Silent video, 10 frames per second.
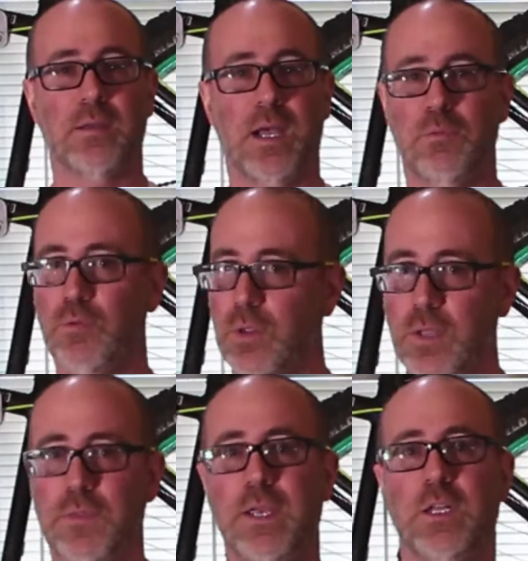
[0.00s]
I
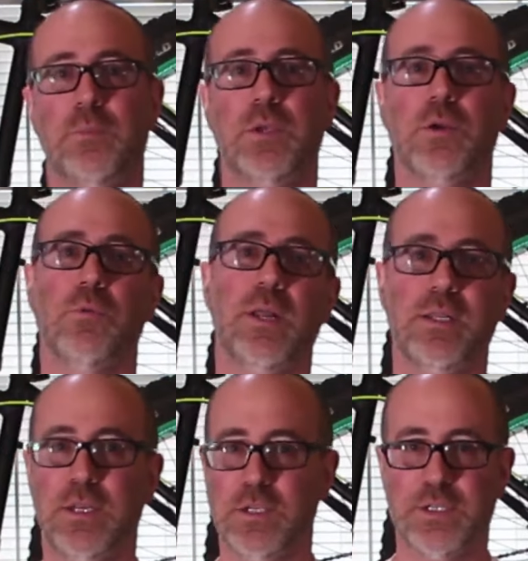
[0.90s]
really think it'll be a great
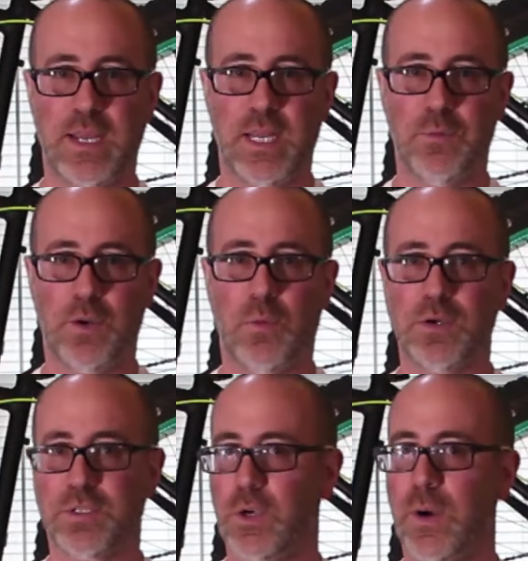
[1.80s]
addition to anyone that
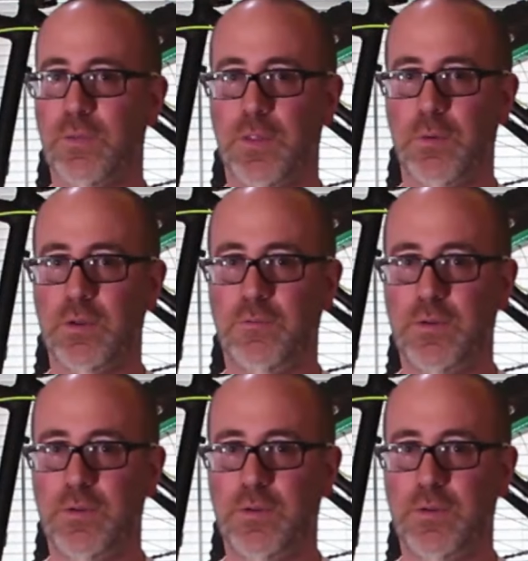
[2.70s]
wants to go out there in the